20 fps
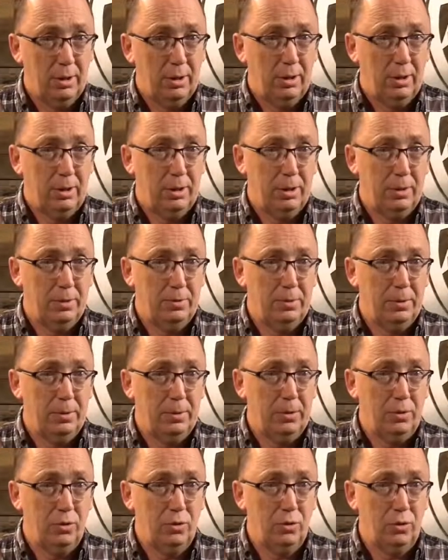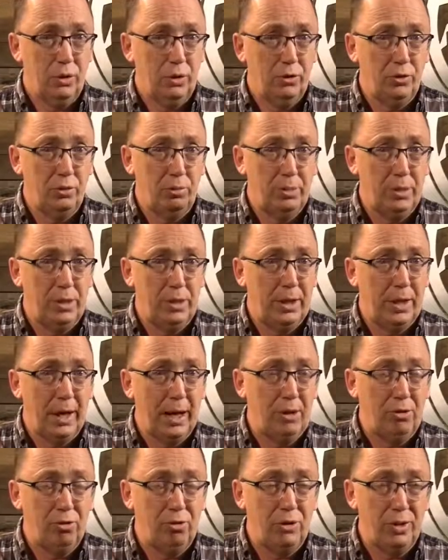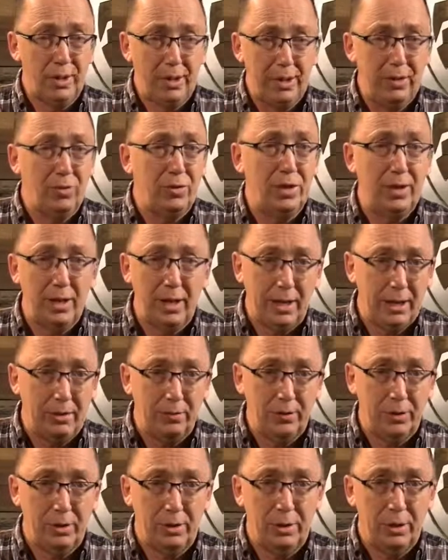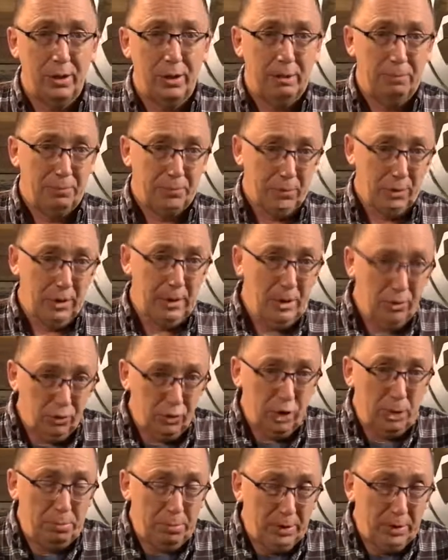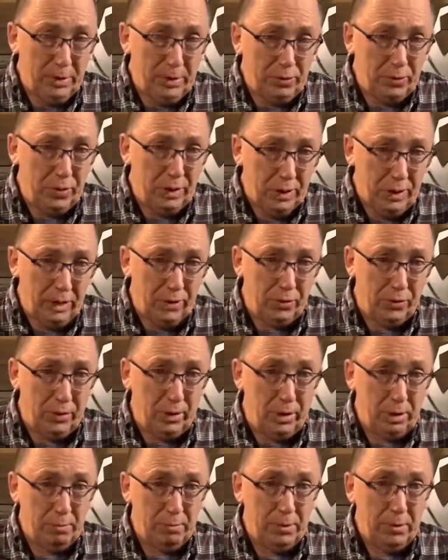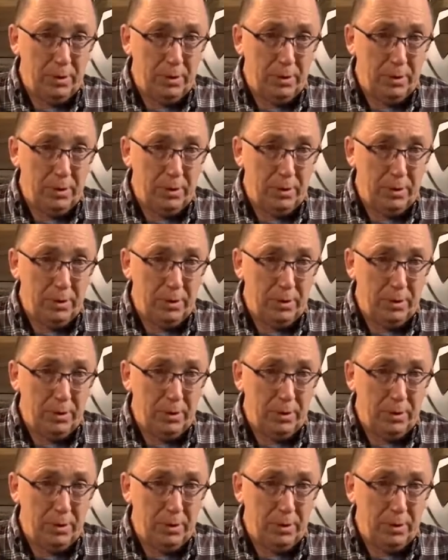there's still some indication that even in heaven, he's going to be lifting us up.